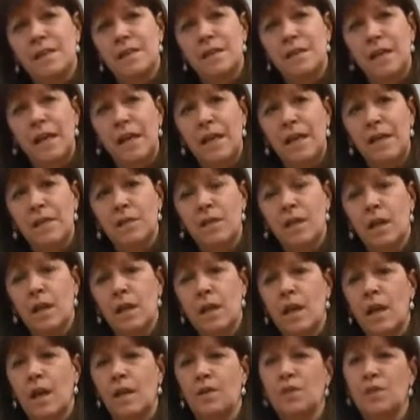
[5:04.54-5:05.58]
state.
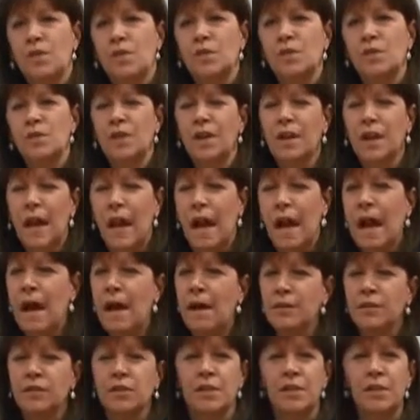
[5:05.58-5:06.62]
And so it's going to
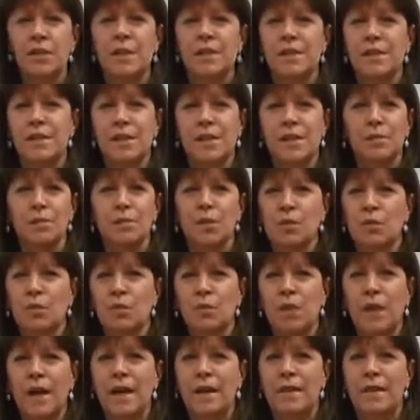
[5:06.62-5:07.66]
act in a similar
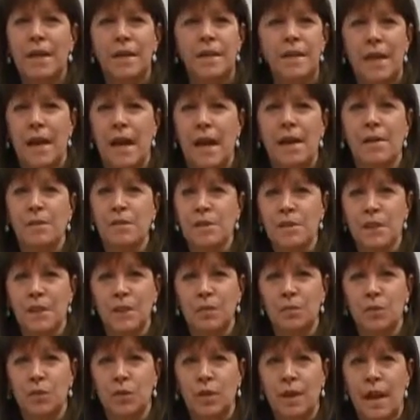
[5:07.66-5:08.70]
way that
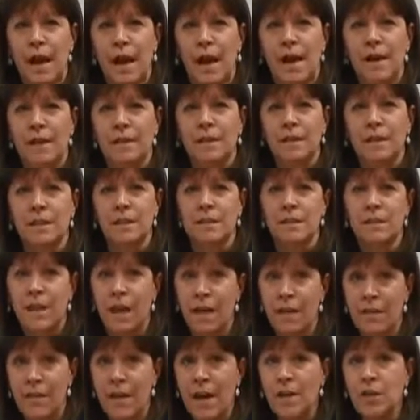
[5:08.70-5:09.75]
calcium would act, and
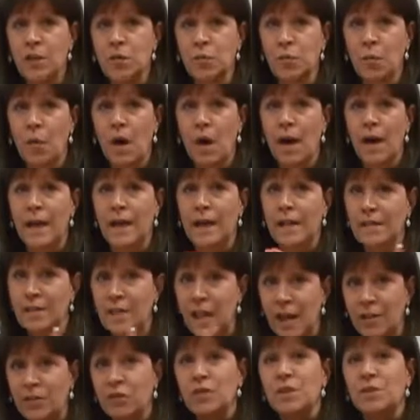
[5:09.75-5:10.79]
that's why it's
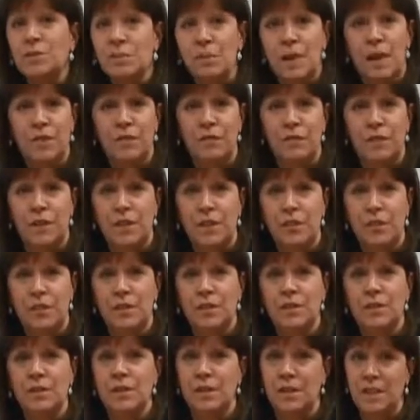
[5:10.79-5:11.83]
actually
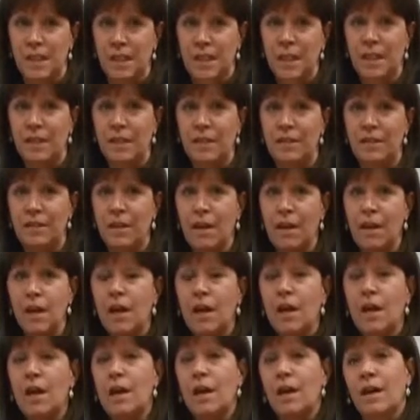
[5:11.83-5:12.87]
beneficial to teeth,
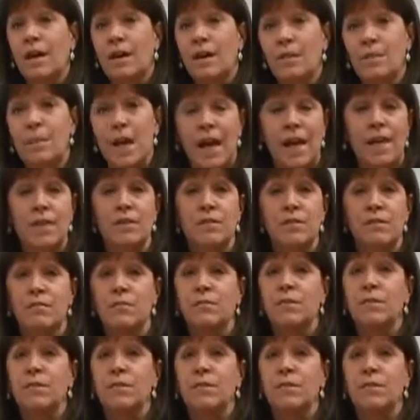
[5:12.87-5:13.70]
and